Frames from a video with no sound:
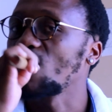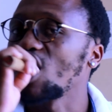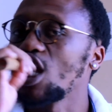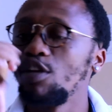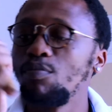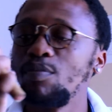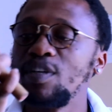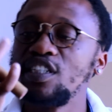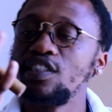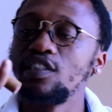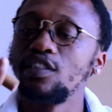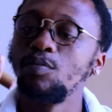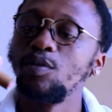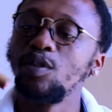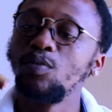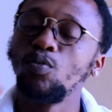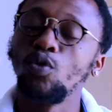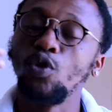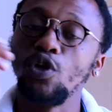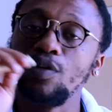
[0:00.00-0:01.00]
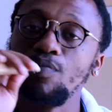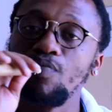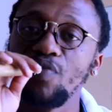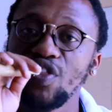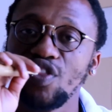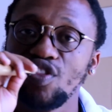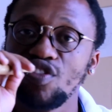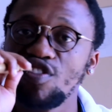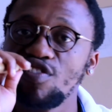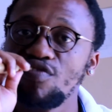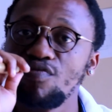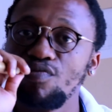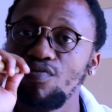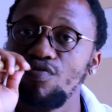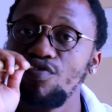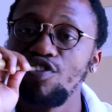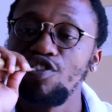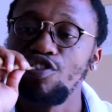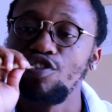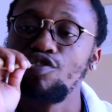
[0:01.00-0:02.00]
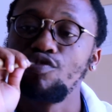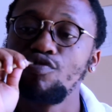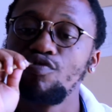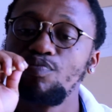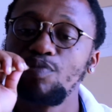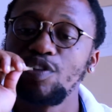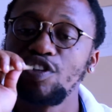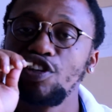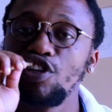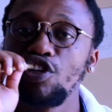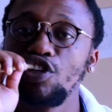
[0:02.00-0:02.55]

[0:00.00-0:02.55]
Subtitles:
It makes it a bit more, you know, a bit